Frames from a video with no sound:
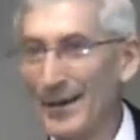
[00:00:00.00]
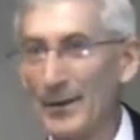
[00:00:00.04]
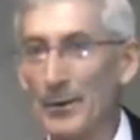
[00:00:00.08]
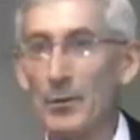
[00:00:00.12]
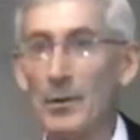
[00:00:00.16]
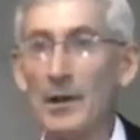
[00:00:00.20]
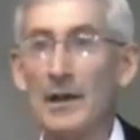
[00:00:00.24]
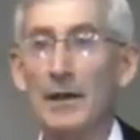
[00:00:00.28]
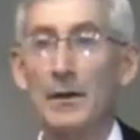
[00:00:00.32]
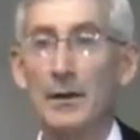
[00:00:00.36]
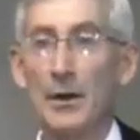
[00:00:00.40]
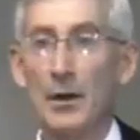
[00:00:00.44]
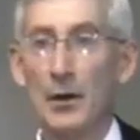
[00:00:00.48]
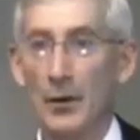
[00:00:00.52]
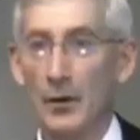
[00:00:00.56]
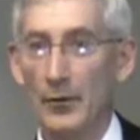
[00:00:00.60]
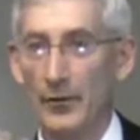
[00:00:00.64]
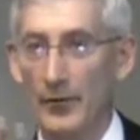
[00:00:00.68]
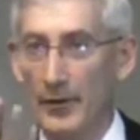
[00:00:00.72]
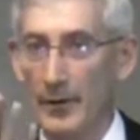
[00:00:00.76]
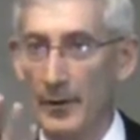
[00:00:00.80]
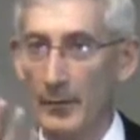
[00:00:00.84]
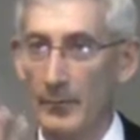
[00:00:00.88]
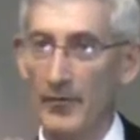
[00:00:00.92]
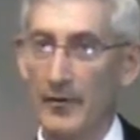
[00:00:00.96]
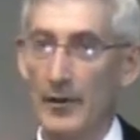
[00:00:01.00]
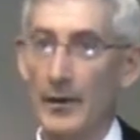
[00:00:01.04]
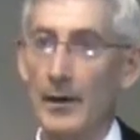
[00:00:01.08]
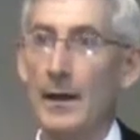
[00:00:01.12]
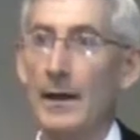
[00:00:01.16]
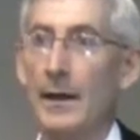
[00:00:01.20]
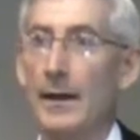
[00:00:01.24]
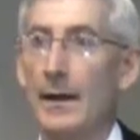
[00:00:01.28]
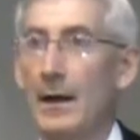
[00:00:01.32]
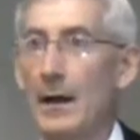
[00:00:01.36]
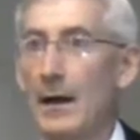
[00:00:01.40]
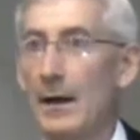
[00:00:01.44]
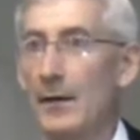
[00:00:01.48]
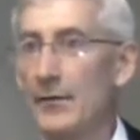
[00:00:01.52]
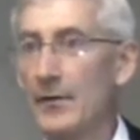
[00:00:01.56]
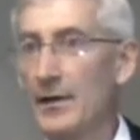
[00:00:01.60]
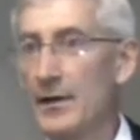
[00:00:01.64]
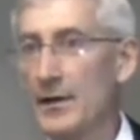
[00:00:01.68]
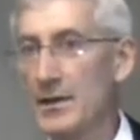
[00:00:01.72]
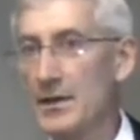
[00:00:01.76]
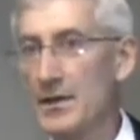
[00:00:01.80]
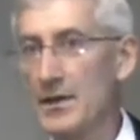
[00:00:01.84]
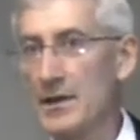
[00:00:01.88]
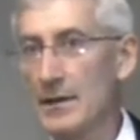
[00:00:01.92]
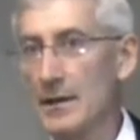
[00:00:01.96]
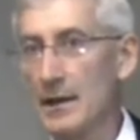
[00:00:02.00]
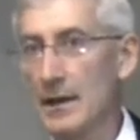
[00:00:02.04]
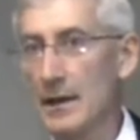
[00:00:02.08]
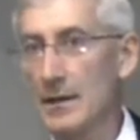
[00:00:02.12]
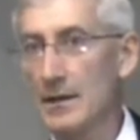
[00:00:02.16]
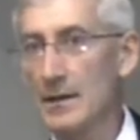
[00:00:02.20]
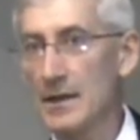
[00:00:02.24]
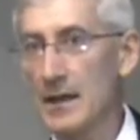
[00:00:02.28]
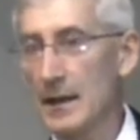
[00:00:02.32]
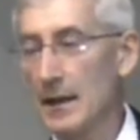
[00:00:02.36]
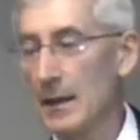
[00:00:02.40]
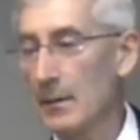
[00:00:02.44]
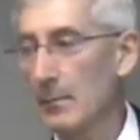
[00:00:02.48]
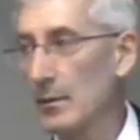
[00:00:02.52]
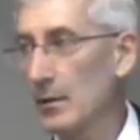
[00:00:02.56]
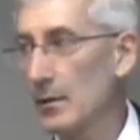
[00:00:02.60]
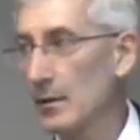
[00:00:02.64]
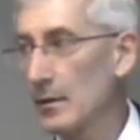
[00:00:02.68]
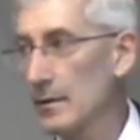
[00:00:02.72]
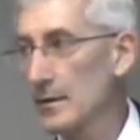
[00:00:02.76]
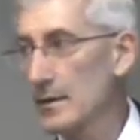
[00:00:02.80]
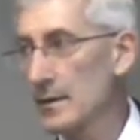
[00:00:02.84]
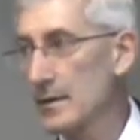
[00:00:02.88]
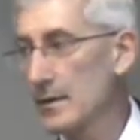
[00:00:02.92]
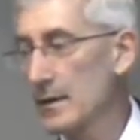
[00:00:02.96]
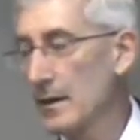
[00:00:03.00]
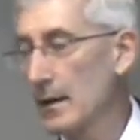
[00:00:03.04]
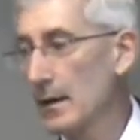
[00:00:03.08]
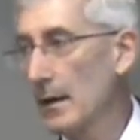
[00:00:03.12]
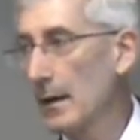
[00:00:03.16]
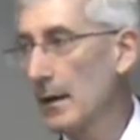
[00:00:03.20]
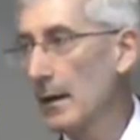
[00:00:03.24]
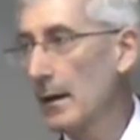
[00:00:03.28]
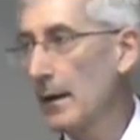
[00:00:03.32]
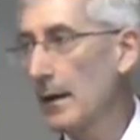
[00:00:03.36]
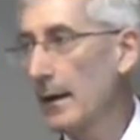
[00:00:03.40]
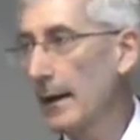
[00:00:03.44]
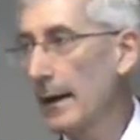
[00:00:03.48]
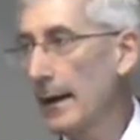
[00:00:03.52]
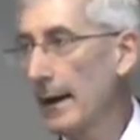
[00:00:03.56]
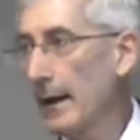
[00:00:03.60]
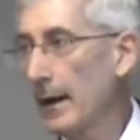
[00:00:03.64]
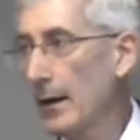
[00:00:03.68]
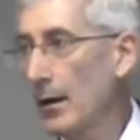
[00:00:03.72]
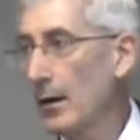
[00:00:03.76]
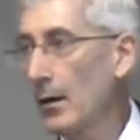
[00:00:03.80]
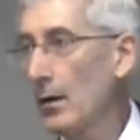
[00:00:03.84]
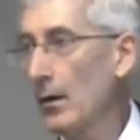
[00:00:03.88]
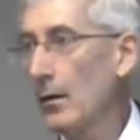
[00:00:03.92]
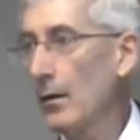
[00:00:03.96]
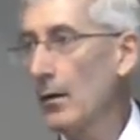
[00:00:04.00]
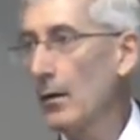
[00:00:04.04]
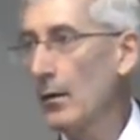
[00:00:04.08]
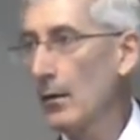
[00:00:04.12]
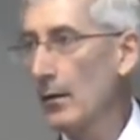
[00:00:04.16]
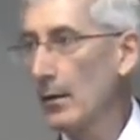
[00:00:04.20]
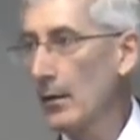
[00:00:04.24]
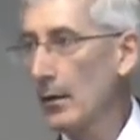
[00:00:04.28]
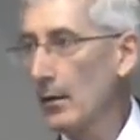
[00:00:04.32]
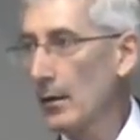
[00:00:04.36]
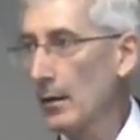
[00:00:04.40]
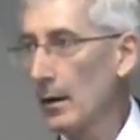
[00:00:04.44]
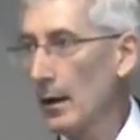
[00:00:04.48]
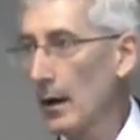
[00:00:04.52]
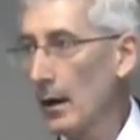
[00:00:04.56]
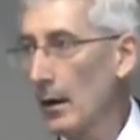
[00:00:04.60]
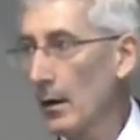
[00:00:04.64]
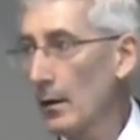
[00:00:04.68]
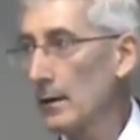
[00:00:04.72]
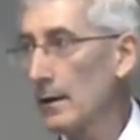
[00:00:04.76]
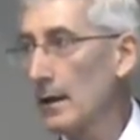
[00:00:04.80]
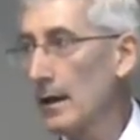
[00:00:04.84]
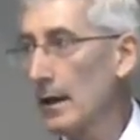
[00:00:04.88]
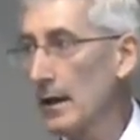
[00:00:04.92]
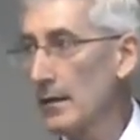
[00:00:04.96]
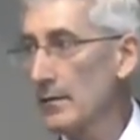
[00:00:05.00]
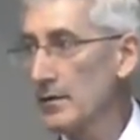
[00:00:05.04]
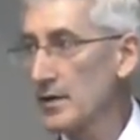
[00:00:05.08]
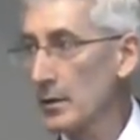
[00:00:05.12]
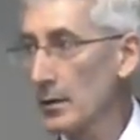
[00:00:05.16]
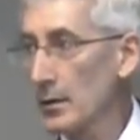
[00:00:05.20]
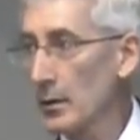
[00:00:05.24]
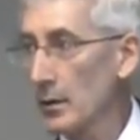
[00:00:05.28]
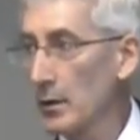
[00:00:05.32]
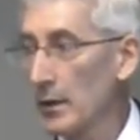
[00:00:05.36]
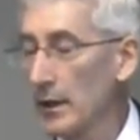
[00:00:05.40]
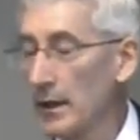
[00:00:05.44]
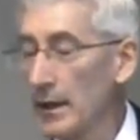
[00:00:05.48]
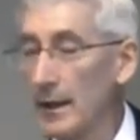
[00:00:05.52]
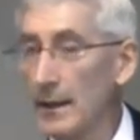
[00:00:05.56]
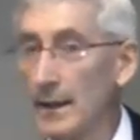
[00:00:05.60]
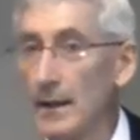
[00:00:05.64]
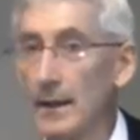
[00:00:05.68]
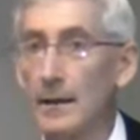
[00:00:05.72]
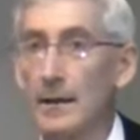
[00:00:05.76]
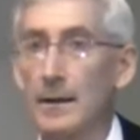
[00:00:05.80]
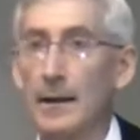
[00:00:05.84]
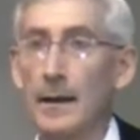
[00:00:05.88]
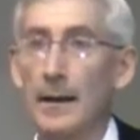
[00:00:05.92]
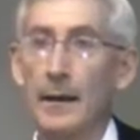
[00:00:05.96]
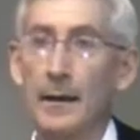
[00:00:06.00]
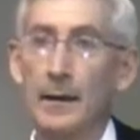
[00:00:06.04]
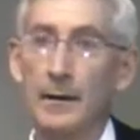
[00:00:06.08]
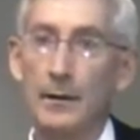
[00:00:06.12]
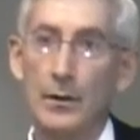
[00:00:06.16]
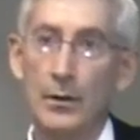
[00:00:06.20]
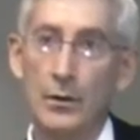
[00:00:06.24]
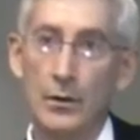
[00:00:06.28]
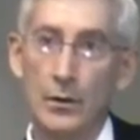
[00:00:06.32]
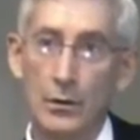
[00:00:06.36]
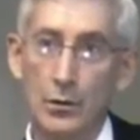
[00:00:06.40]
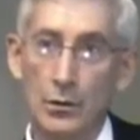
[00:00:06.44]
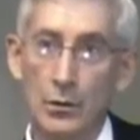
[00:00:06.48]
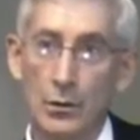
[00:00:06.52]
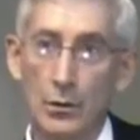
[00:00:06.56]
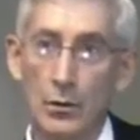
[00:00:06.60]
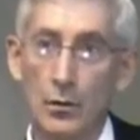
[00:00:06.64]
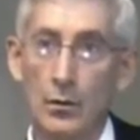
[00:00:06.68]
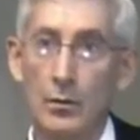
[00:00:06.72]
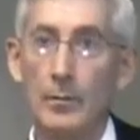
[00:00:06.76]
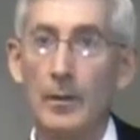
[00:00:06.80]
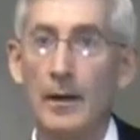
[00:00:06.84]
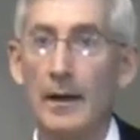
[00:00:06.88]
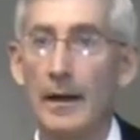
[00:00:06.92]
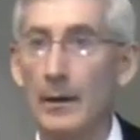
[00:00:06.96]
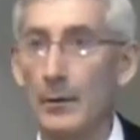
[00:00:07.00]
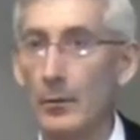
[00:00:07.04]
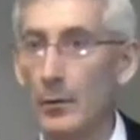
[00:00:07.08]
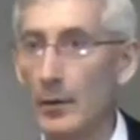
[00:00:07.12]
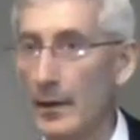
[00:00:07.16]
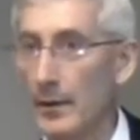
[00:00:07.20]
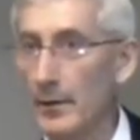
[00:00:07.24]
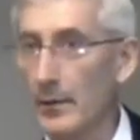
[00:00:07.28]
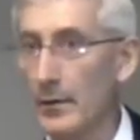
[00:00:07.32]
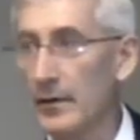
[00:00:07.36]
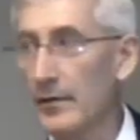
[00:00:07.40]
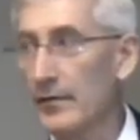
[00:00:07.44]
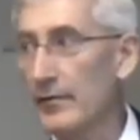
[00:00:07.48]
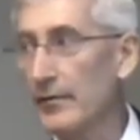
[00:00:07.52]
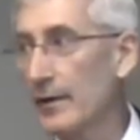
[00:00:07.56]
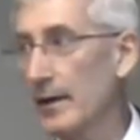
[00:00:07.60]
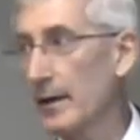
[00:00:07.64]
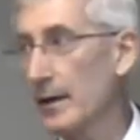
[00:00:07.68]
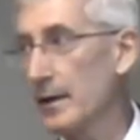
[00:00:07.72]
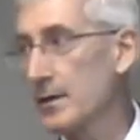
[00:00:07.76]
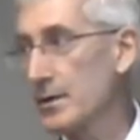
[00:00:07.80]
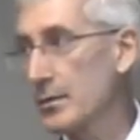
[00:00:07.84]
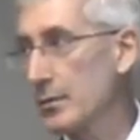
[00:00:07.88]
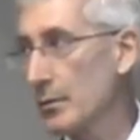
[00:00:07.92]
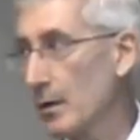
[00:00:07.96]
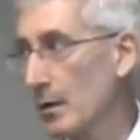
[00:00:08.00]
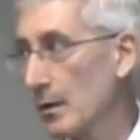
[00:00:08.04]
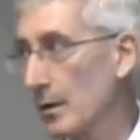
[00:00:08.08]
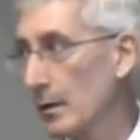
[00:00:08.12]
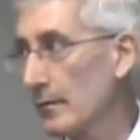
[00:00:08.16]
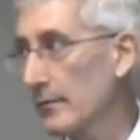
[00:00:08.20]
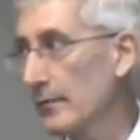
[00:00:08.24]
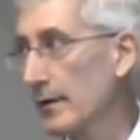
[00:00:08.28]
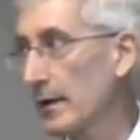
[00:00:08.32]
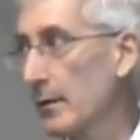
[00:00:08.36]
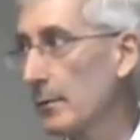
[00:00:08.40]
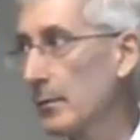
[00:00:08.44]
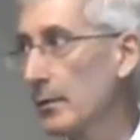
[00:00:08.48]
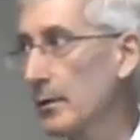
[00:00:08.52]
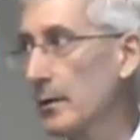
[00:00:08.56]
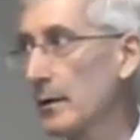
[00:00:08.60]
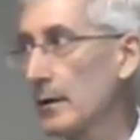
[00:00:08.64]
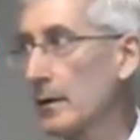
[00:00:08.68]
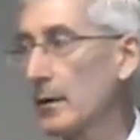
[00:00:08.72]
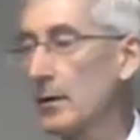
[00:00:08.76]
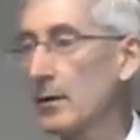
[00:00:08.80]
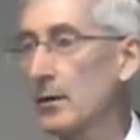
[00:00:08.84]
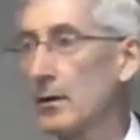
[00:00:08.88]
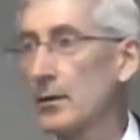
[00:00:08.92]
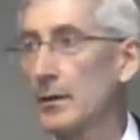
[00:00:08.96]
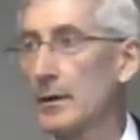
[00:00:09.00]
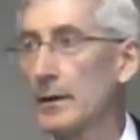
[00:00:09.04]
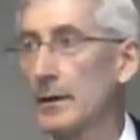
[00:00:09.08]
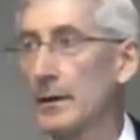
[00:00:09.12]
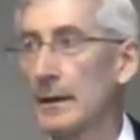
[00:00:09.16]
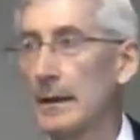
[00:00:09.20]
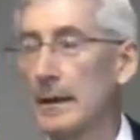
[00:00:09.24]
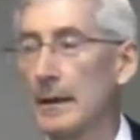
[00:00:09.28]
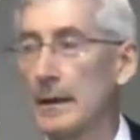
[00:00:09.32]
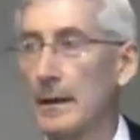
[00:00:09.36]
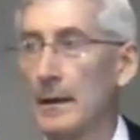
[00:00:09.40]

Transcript: We know from very obvious examples how our lives are heated and cooled by weather effects, water vapor included.